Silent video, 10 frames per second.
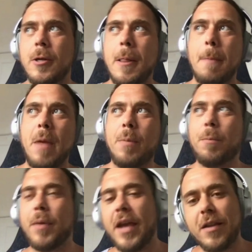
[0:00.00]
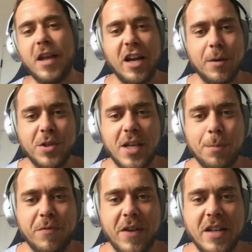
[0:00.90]
maybe ping the AWS
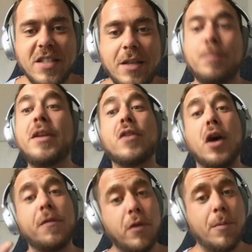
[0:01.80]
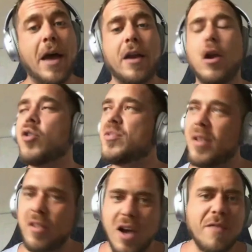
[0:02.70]
Amplify team. Be thoughtful about it. Always be
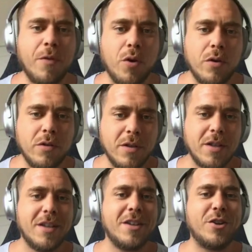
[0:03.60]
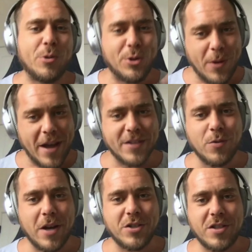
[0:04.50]
thoughtful. When you ask
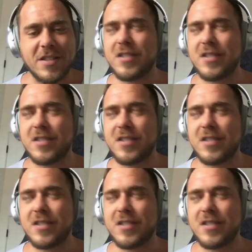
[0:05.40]
questions, that's